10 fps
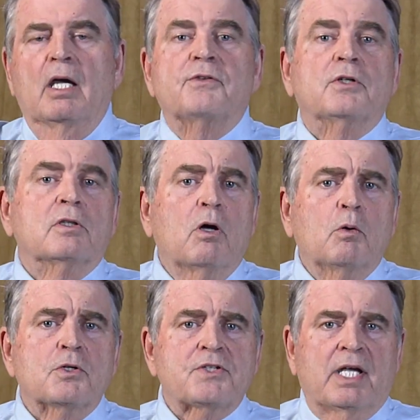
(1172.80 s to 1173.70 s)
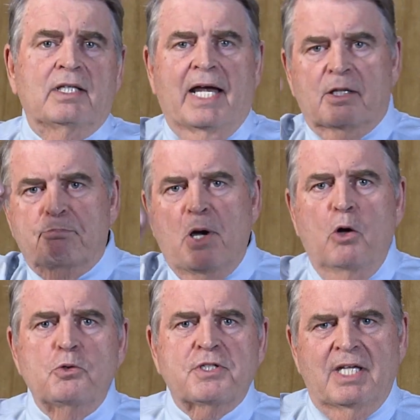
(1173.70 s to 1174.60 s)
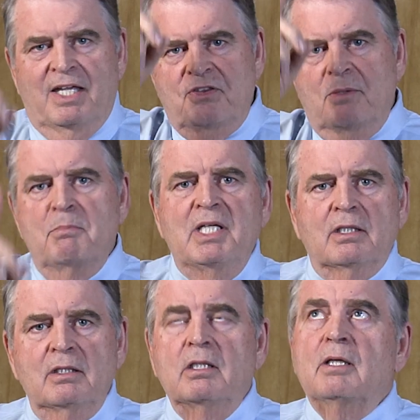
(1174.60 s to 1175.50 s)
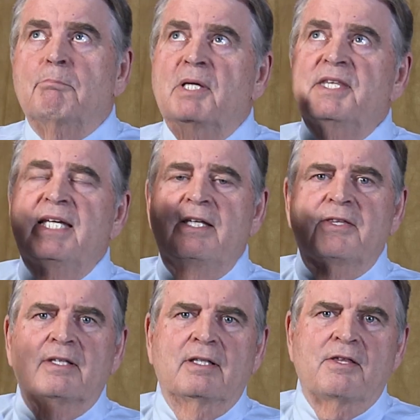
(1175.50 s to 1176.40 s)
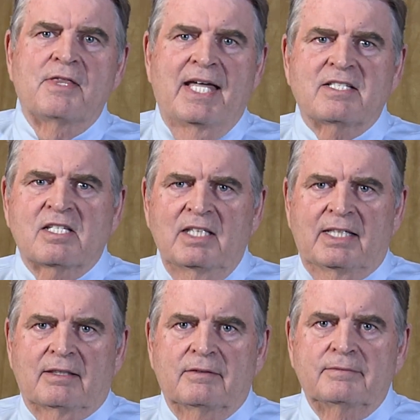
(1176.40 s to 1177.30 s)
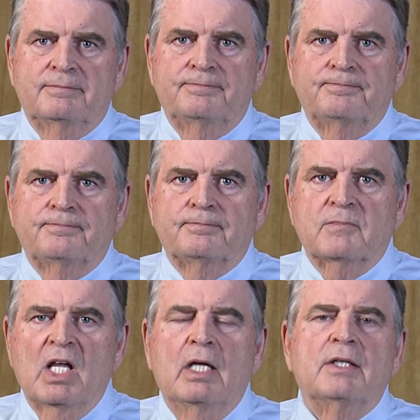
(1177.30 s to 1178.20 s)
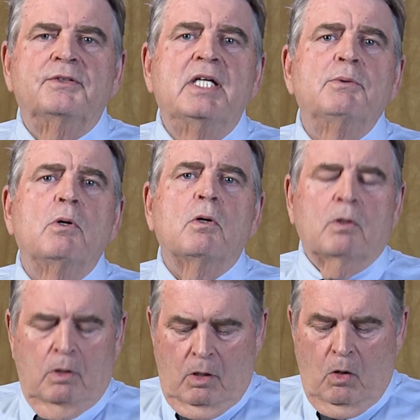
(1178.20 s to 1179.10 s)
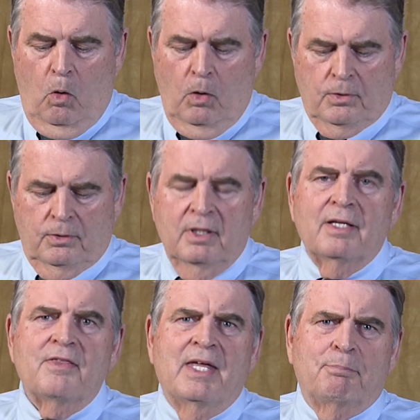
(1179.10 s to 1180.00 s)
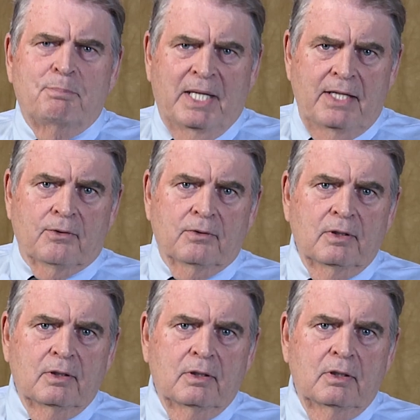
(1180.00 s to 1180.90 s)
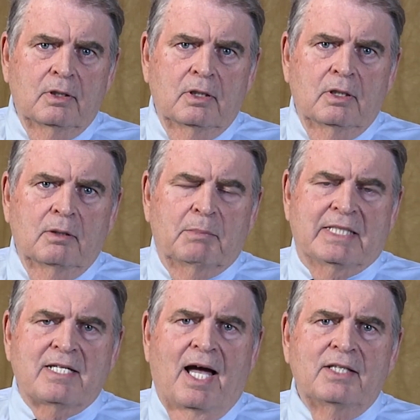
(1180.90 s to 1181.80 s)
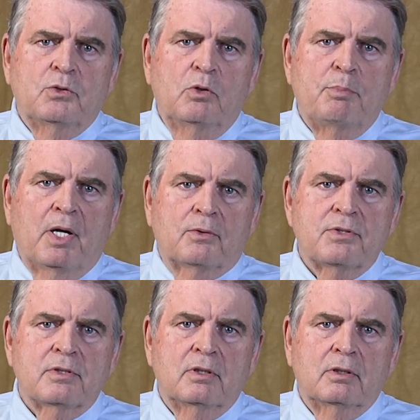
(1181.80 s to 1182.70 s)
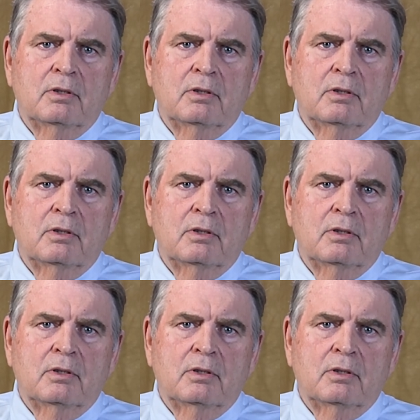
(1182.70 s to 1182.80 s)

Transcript: The lower cell had a post in the middle beneath that slit. Nero ordered that Peter be tied to a post